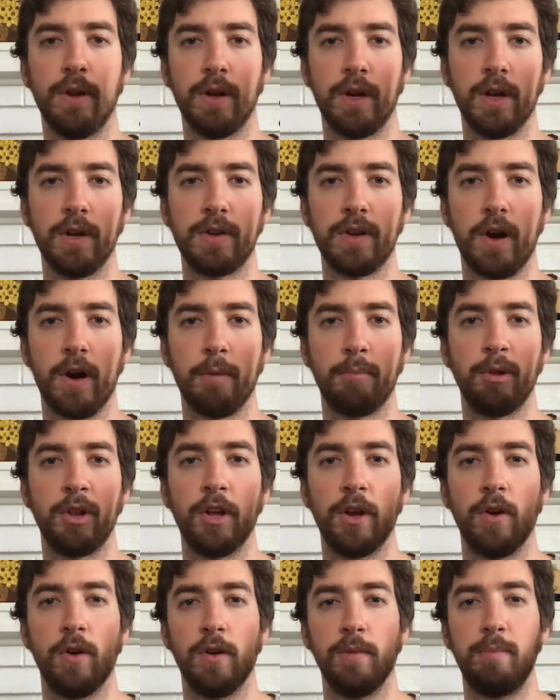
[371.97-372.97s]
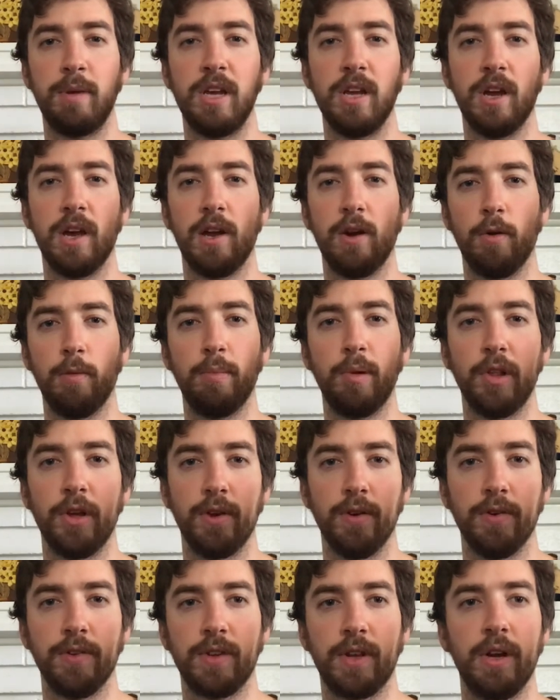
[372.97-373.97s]
guitar player or a piano
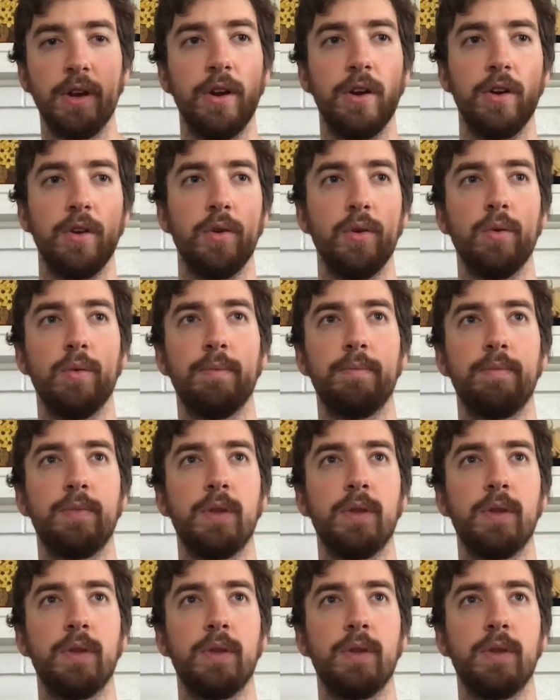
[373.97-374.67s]
player is going to do.